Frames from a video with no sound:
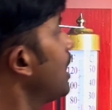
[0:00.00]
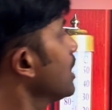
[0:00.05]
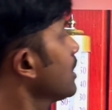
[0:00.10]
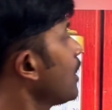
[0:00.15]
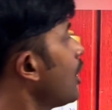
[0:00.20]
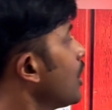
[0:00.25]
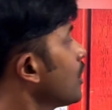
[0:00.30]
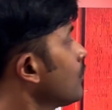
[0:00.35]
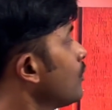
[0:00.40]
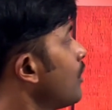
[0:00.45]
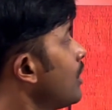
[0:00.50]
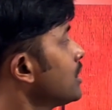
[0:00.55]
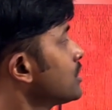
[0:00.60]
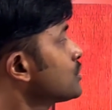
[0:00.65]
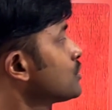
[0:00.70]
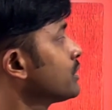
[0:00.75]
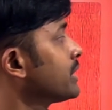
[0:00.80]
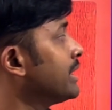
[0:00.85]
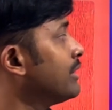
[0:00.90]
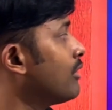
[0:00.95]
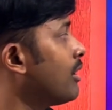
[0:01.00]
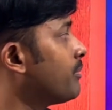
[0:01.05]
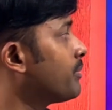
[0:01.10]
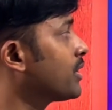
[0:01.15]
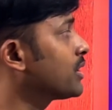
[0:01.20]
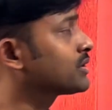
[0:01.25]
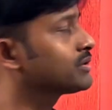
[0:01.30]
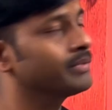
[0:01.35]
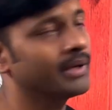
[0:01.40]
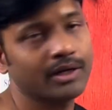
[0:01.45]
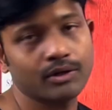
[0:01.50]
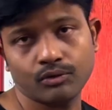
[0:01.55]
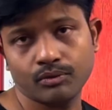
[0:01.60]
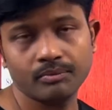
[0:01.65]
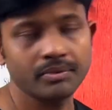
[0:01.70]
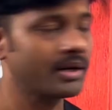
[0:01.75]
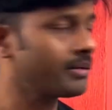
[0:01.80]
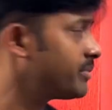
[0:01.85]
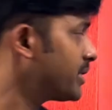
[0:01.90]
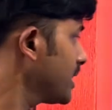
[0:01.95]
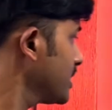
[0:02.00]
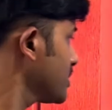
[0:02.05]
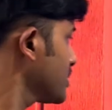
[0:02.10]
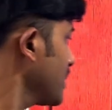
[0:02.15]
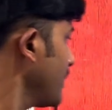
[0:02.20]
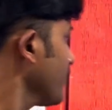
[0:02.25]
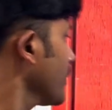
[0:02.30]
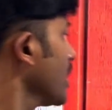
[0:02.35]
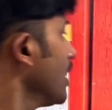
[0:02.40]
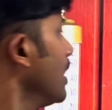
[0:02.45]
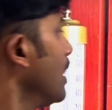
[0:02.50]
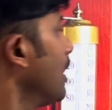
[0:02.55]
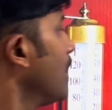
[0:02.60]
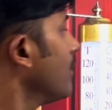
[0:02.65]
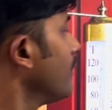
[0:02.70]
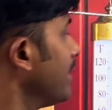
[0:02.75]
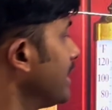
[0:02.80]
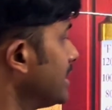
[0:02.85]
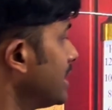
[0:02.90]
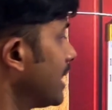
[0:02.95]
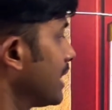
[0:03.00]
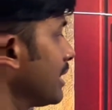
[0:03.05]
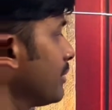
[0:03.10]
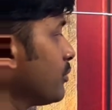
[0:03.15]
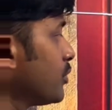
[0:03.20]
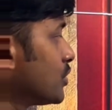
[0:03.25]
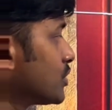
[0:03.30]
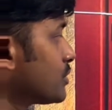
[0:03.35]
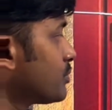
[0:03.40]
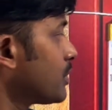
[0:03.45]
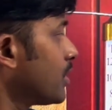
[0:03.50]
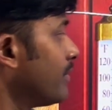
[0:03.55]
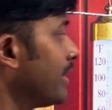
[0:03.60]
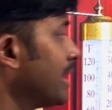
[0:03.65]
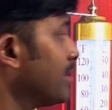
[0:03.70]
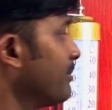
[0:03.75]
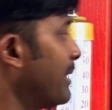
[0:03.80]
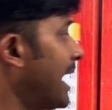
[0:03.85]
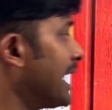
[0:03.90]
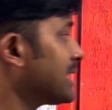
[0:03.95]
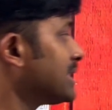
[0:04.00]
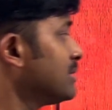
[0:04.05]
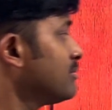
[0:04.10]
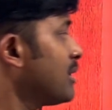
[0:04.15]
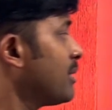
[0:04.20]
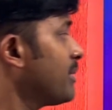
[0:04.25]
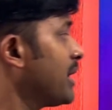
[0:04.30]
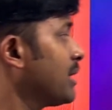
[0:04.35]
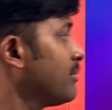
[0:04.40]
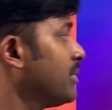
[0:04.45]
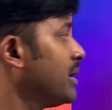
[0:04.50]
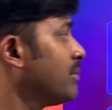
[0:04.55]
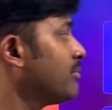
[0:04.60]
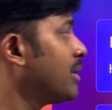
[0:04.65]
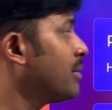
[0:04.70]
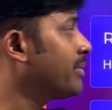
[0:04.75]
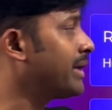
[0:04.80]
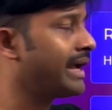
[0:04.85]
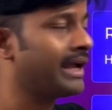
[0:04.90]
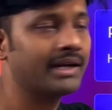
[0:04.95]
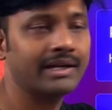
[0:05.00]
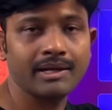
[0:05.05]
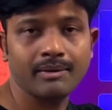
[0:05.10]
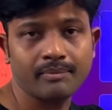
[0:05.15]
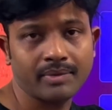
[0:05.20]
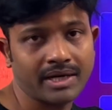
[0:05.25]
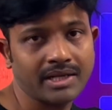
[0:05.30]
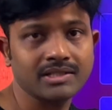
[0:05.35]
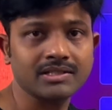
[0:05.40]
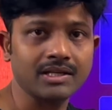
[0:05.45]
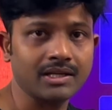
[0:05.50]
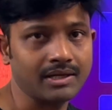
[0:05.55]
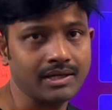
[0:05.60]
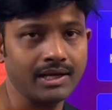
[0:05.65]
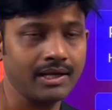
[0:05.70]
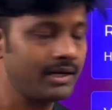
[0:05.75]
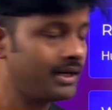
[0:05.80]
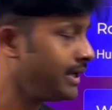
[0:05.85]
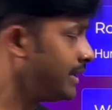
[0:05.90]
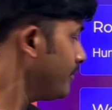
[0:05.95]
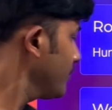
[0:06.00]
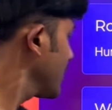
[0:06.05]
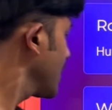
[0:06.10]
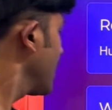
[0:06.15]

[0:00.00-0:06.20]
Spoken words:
hung on walls to give approximate room temperature. Weather reports provide maximum and minimum air temperature daily,